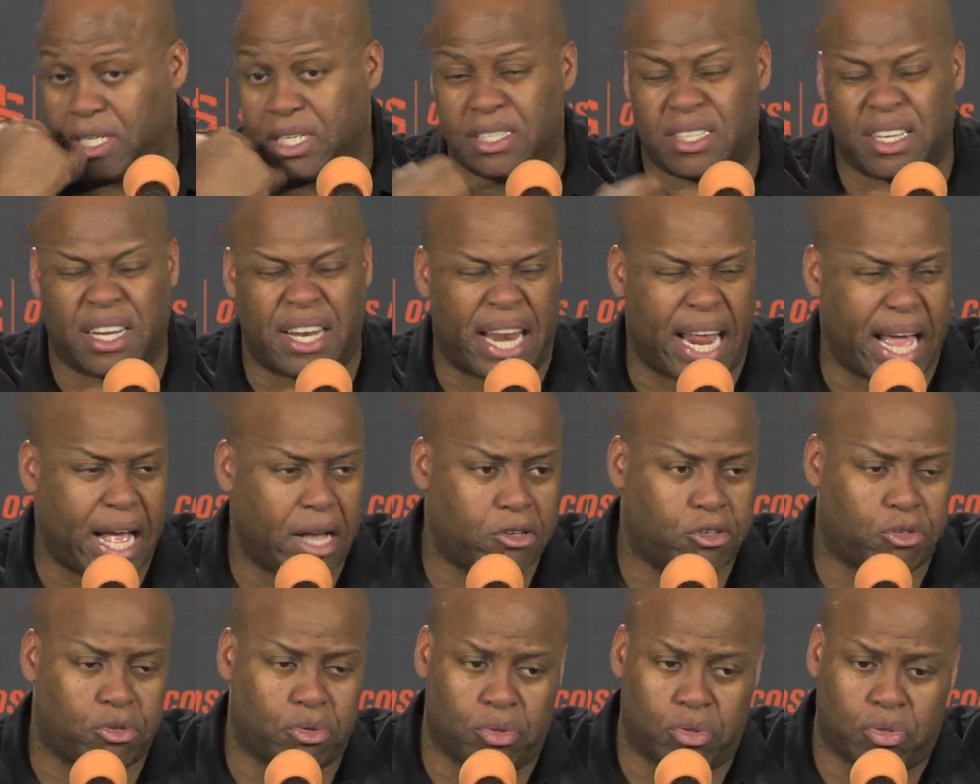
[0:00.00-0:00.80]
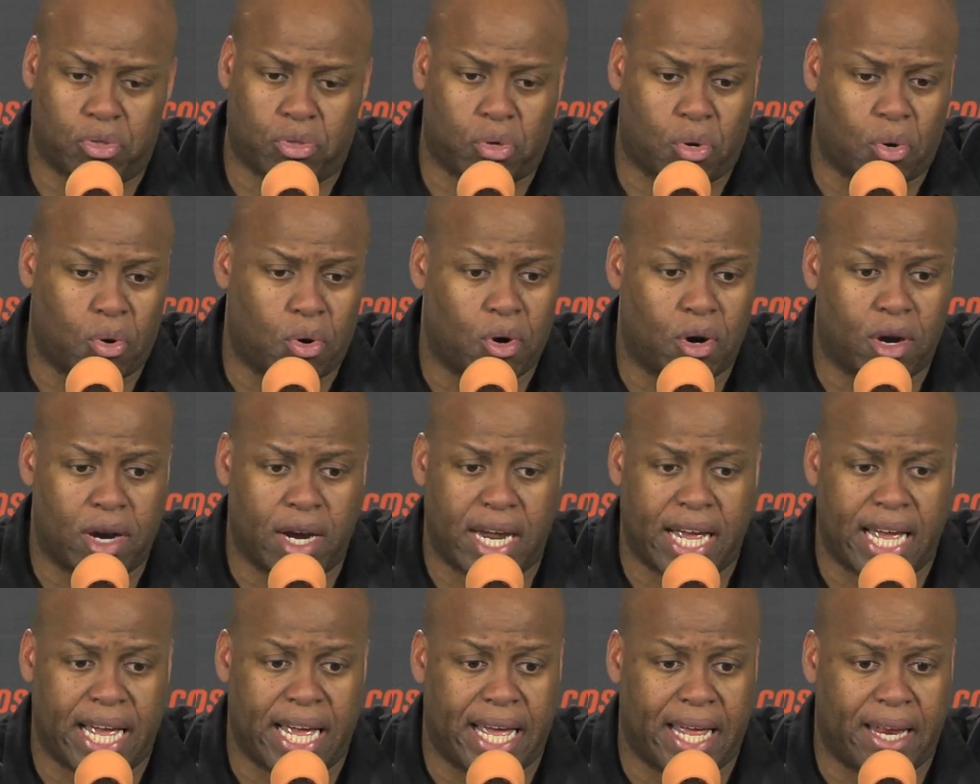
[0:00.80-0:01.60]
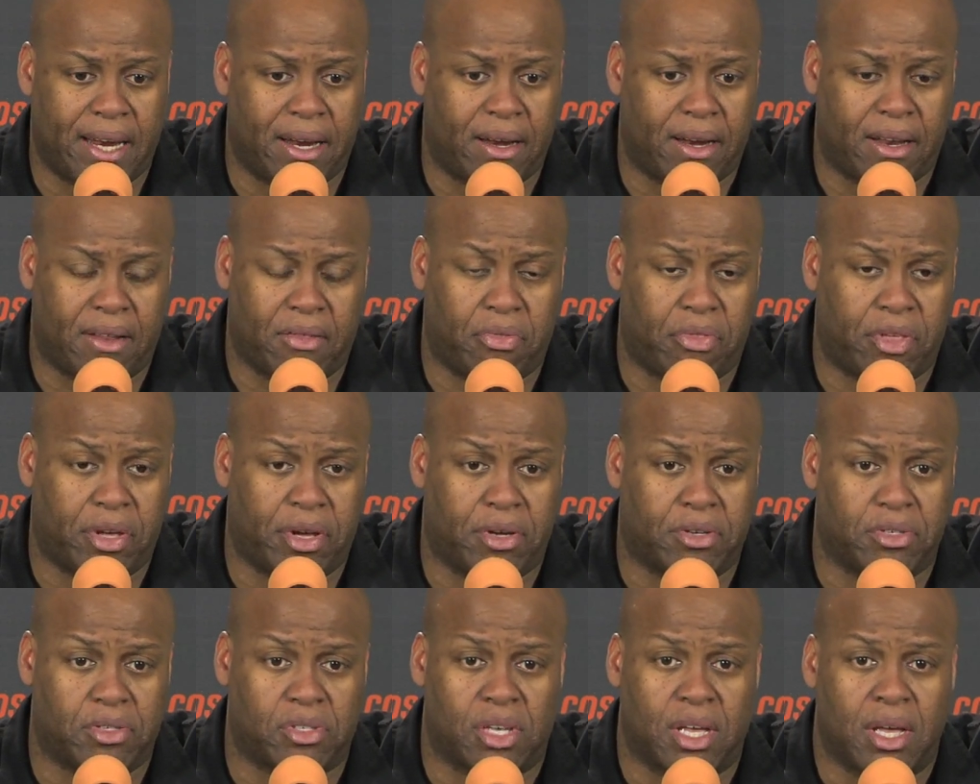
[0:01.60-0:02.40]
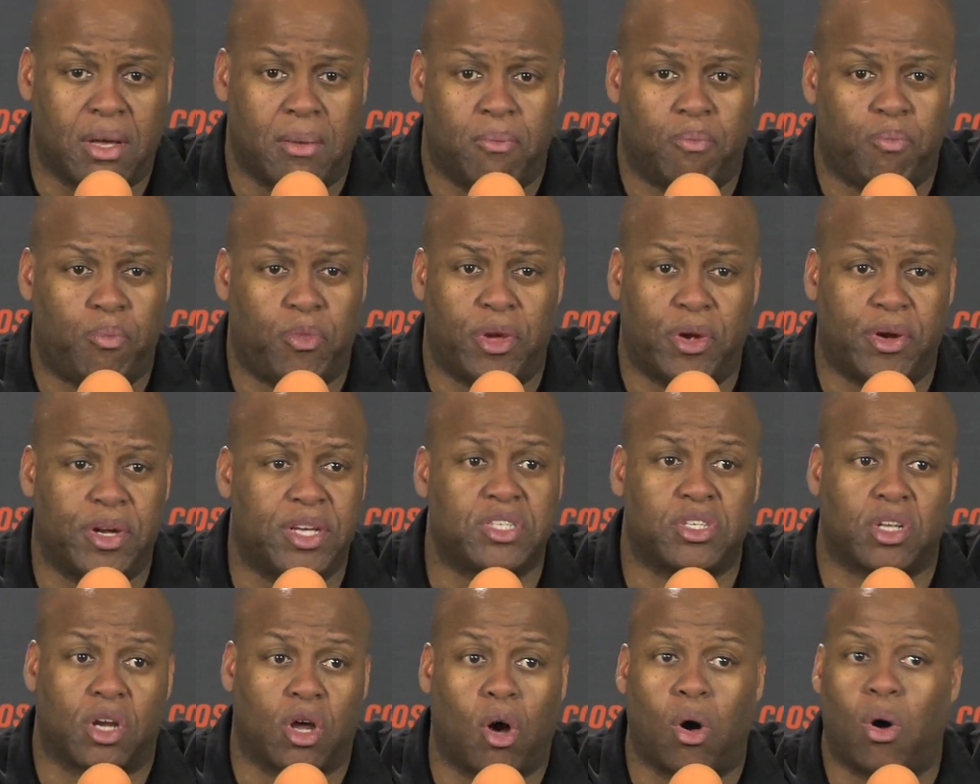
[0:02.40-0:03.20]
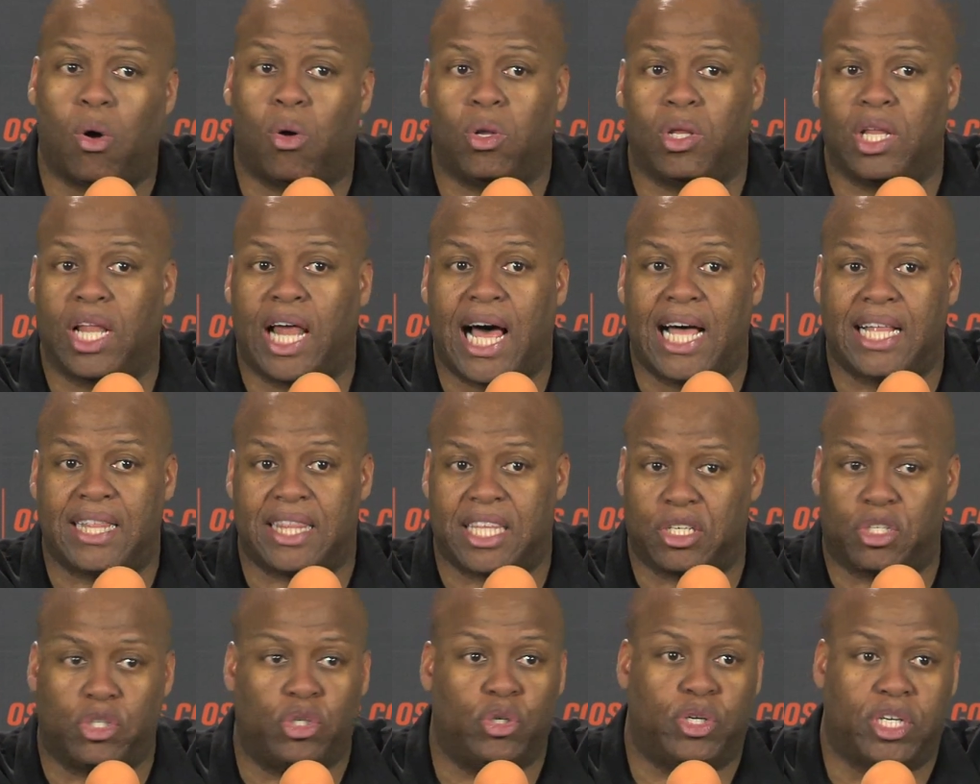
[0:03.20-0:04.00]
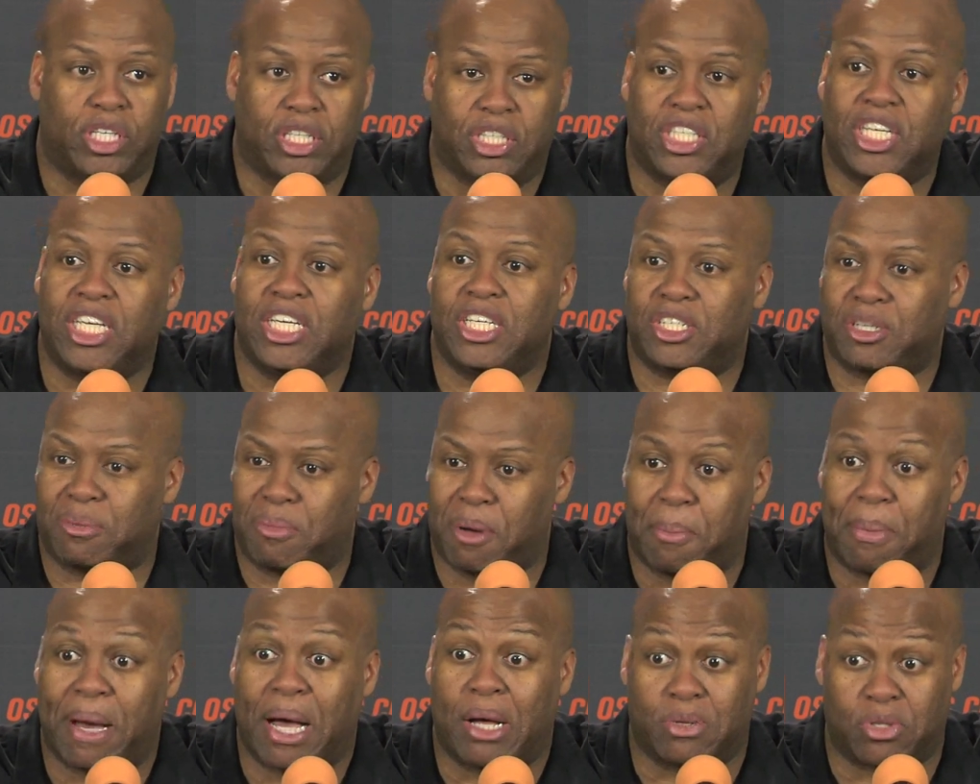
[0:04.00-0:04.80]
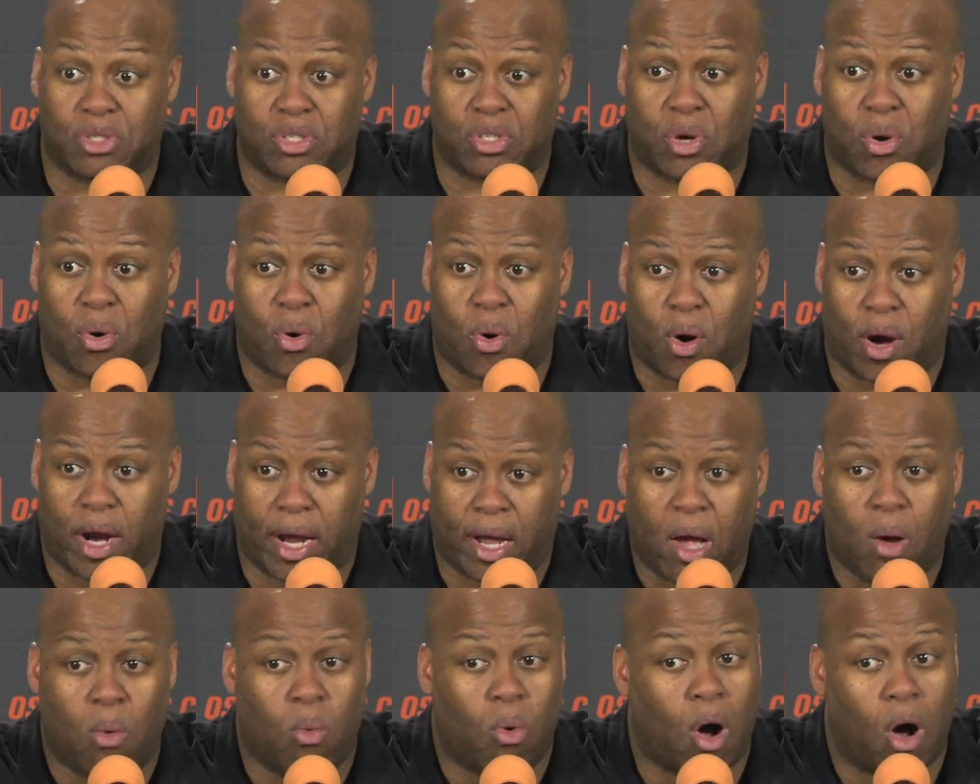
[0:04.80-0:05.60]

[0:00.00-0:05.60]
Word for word: He's a natural scorer, and there's there isn't a whole lot that you can teach him about scoring.